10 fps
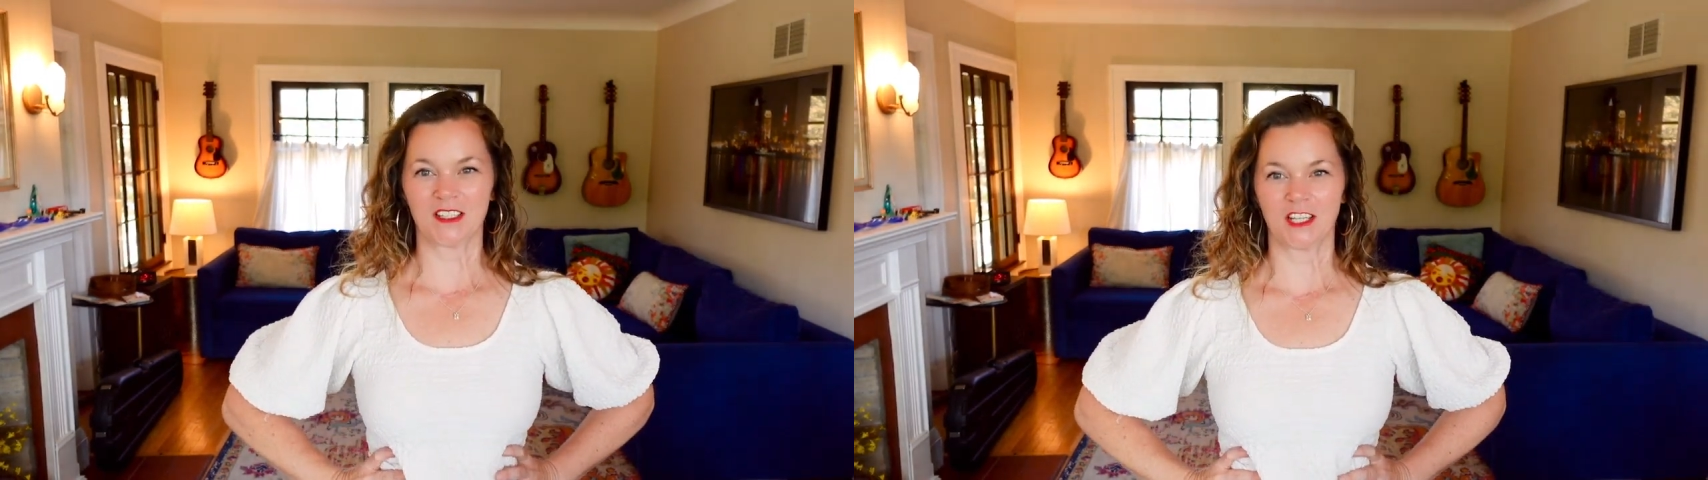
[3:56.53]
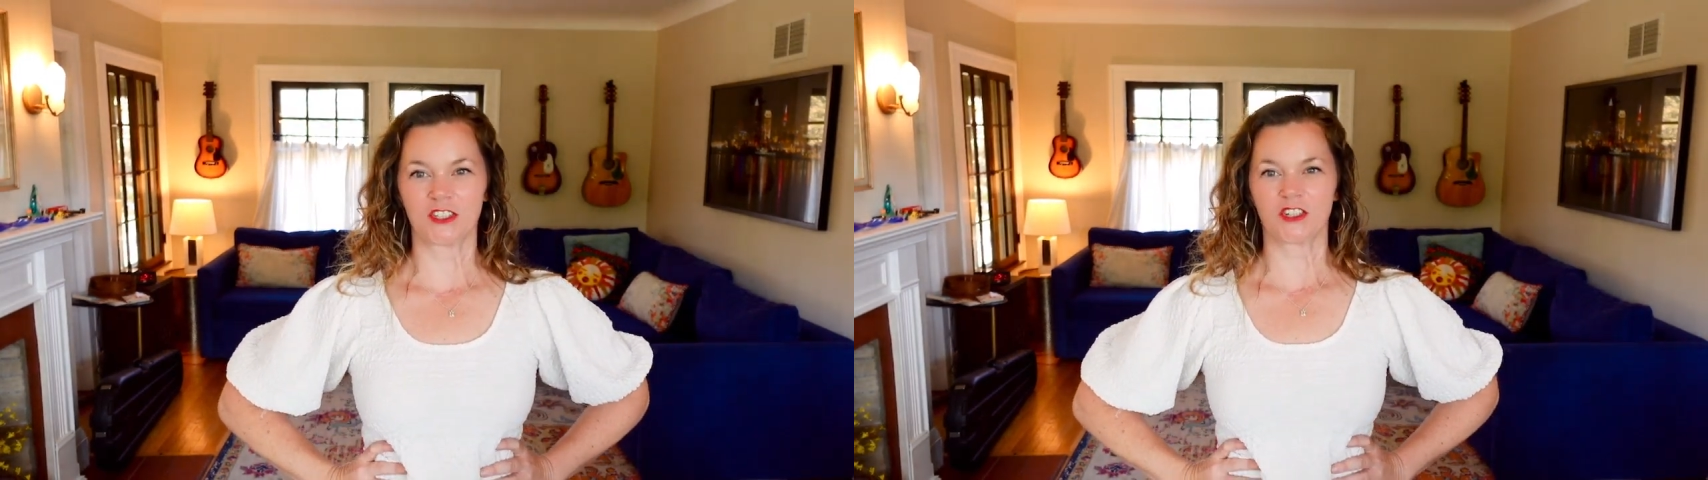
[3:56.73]

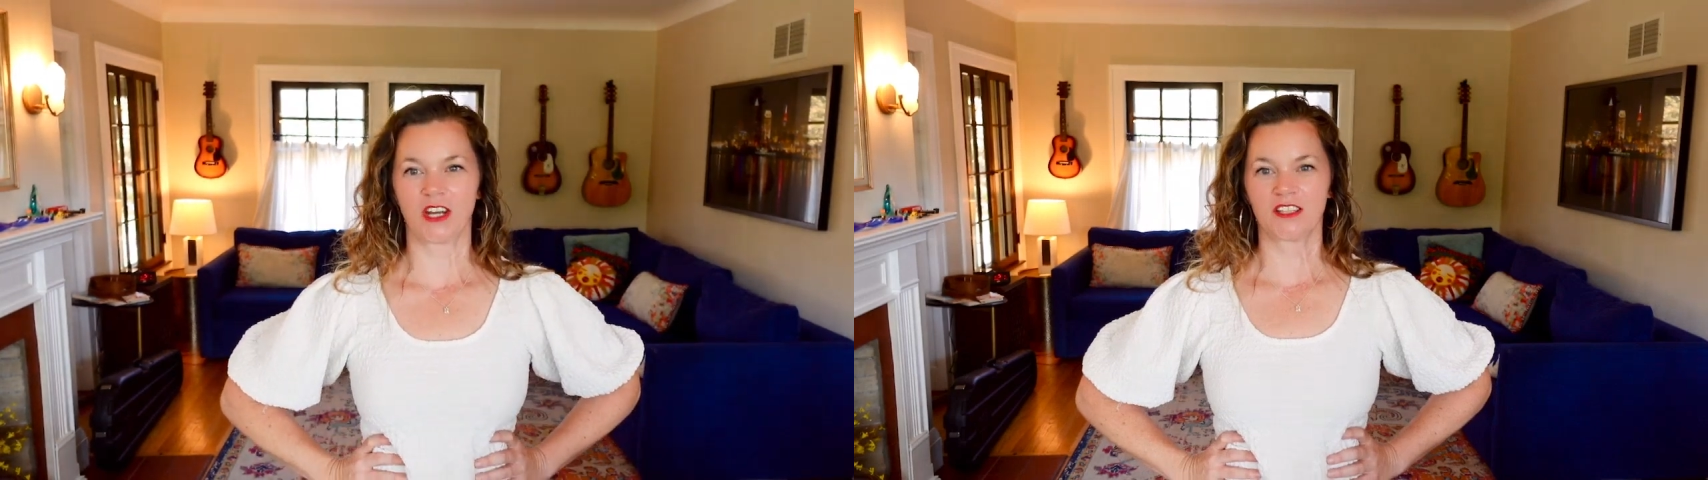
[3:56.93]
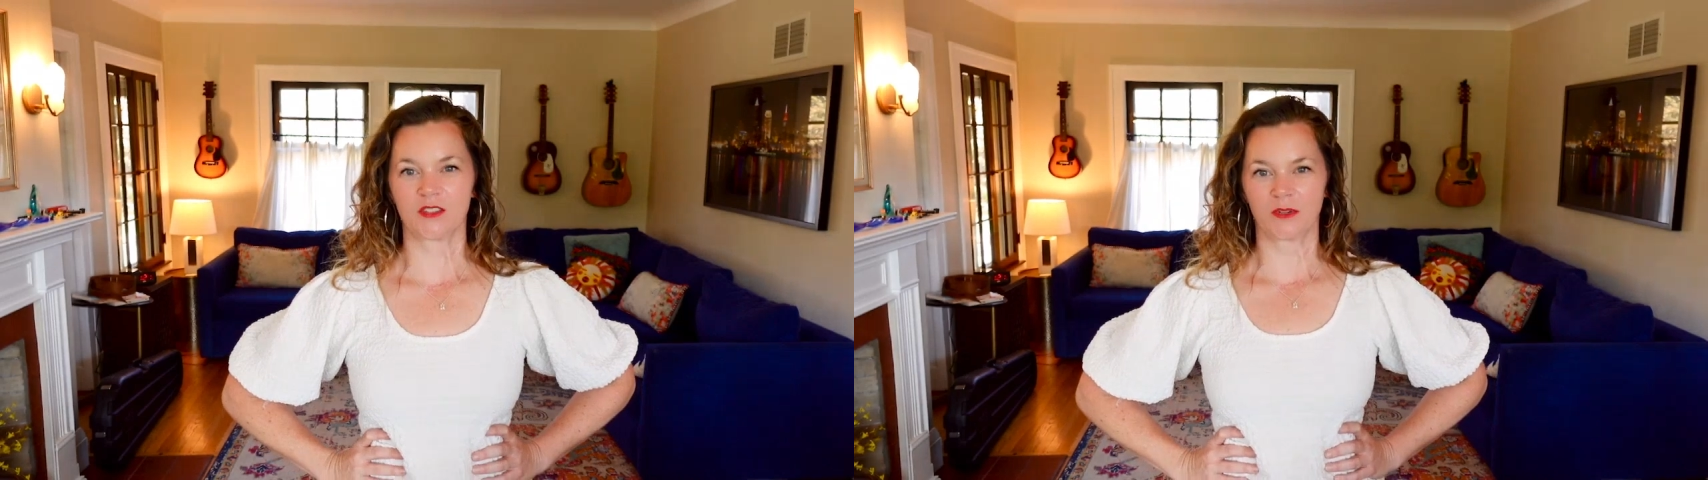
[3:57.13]
Let's try
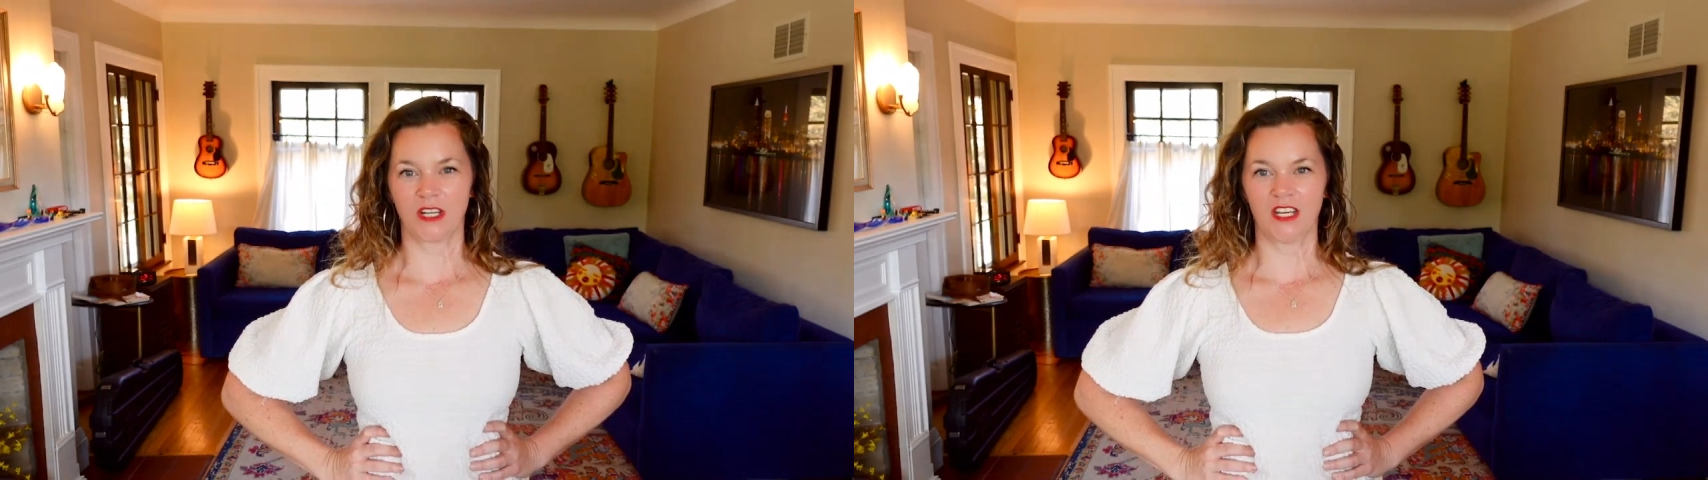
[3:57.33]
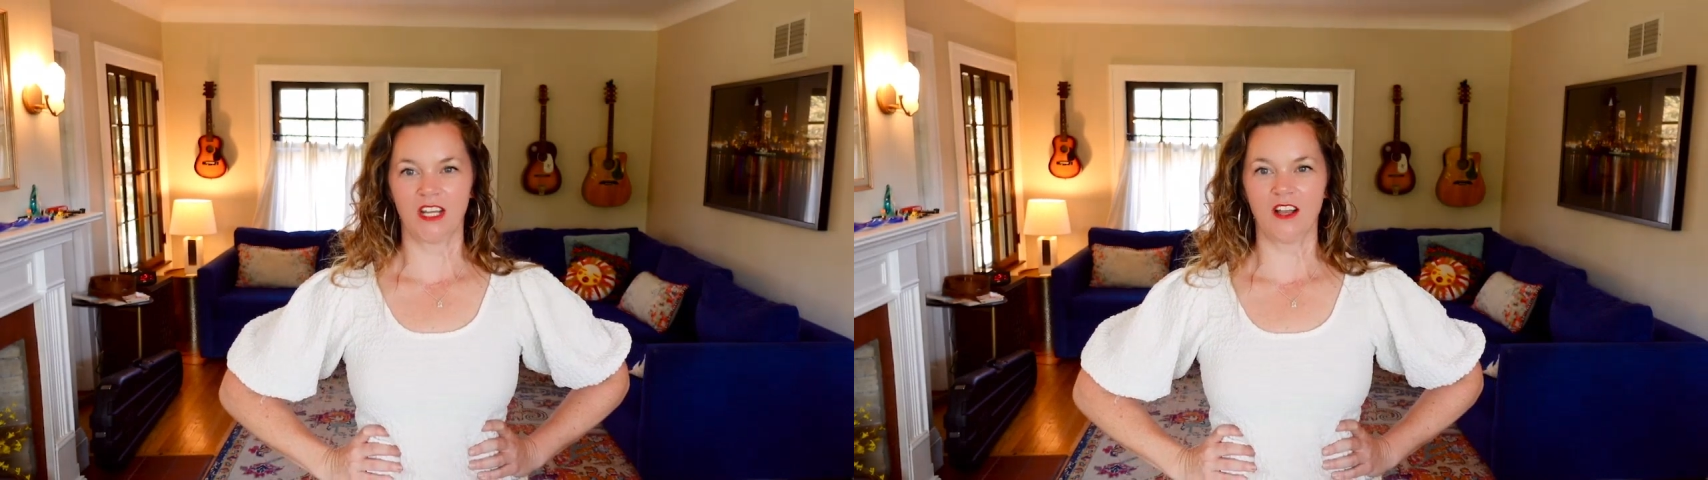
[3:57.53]
it. So we're going
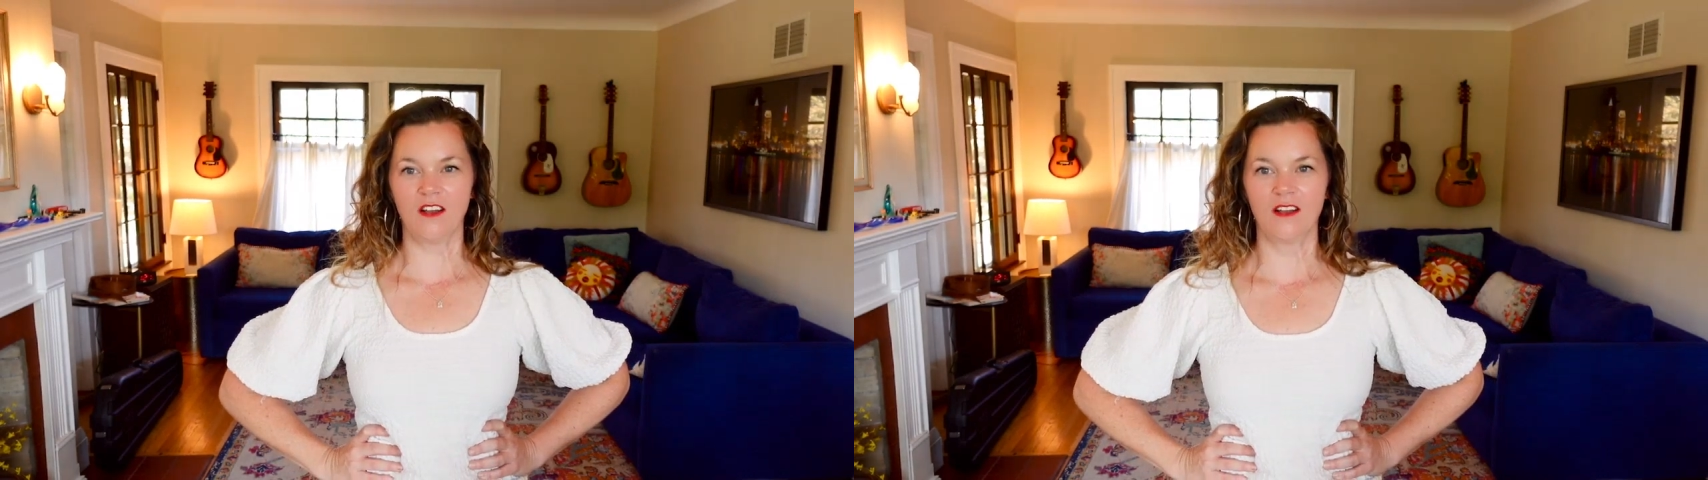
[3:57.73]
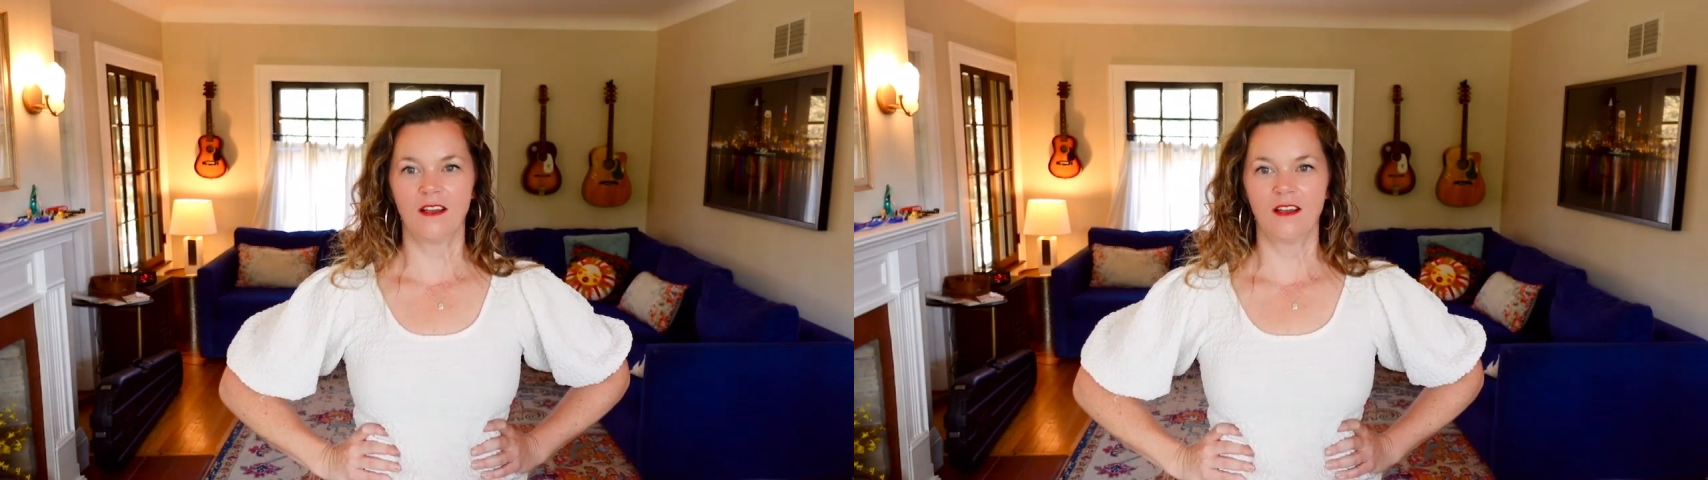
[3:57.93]
to inhale,